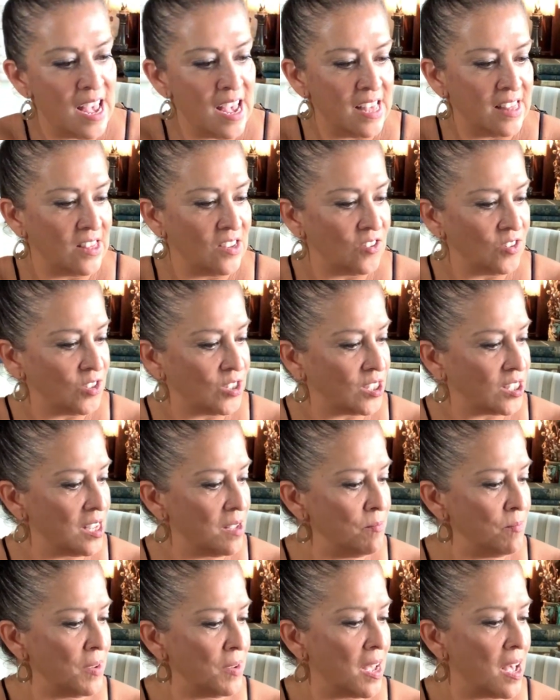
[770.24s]
And there's
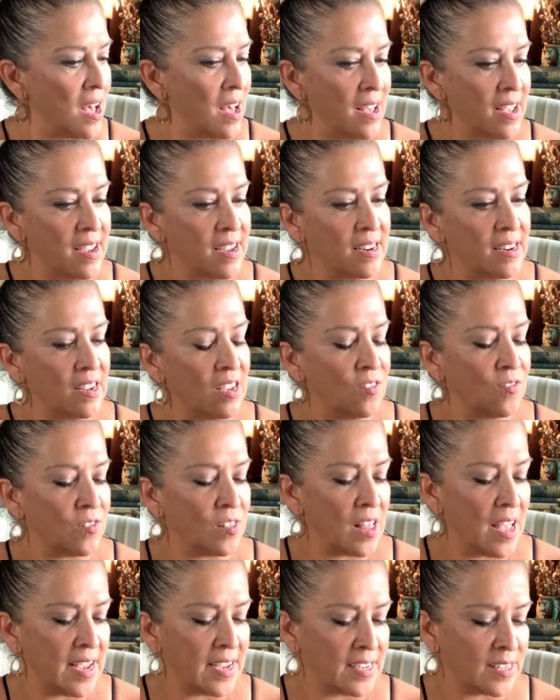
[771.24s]
some kind
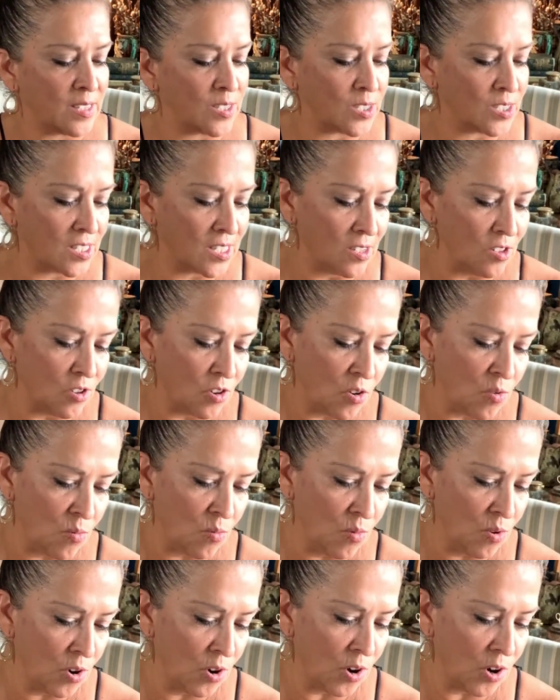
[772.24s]
of like silk
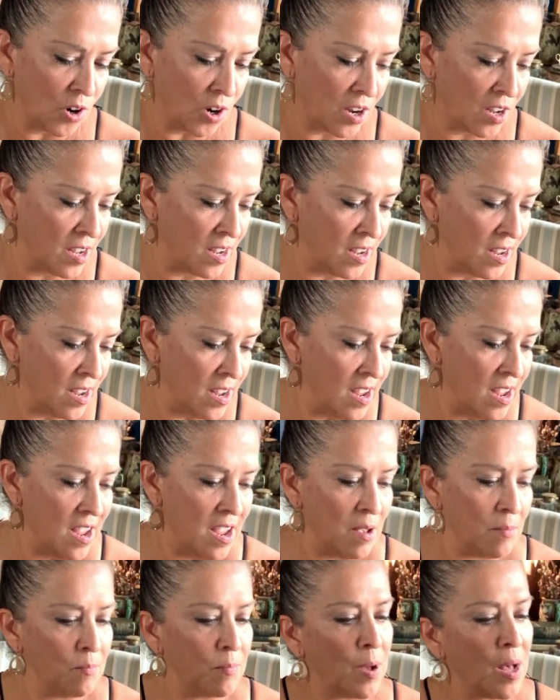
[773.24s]
work
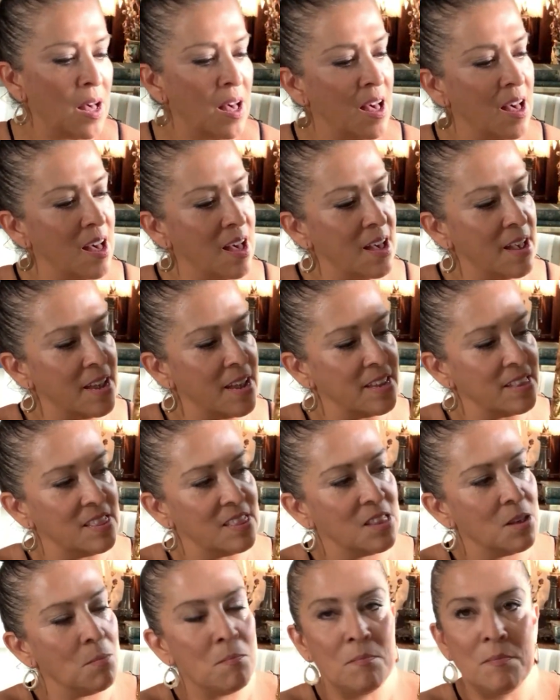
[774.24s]
behind
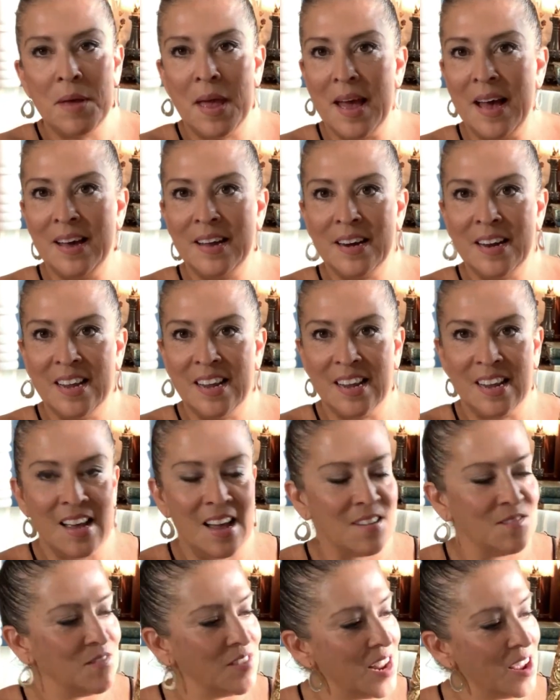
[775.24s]
the matting.
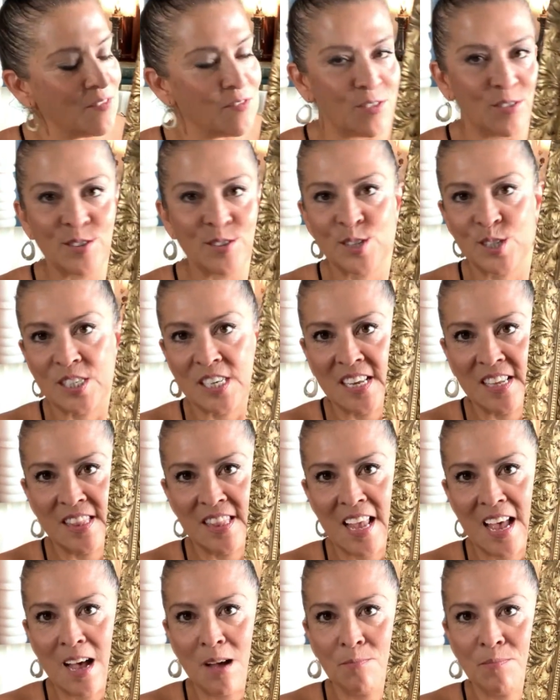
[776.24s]
I've never seen
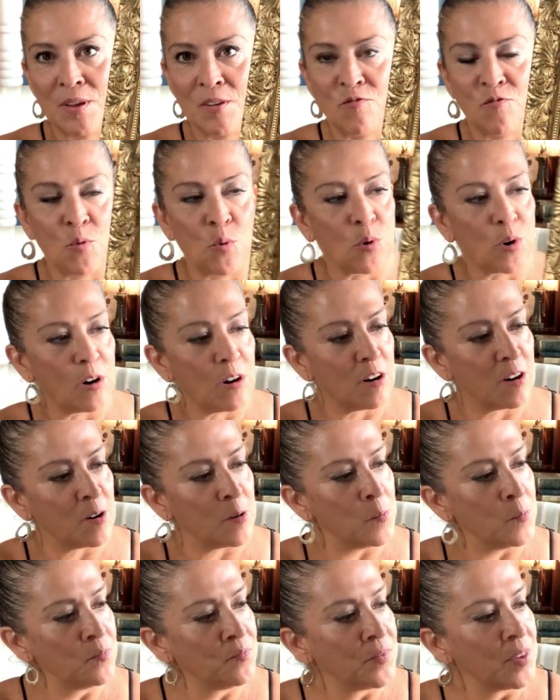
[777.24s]
that
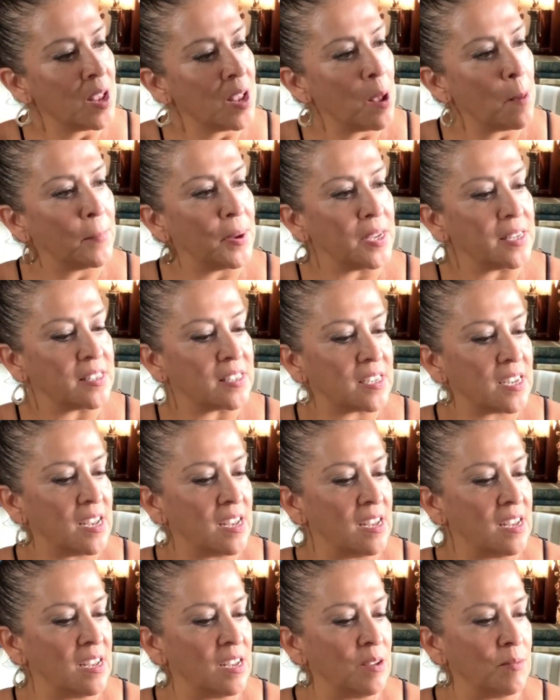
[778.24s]
before. But
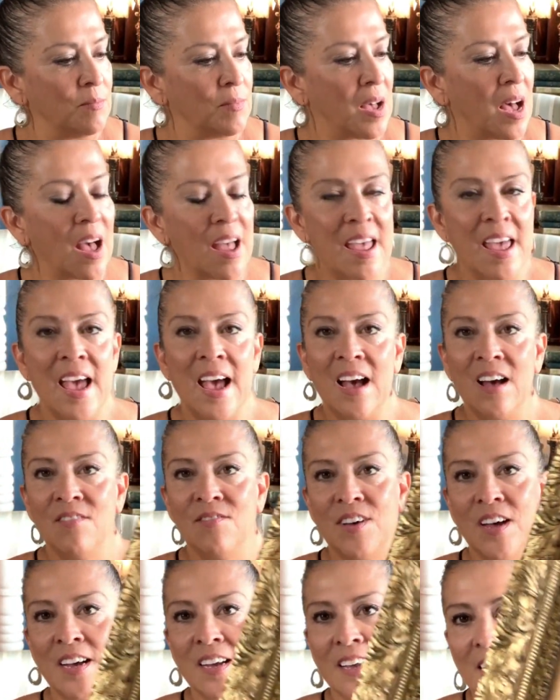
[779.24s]
I have a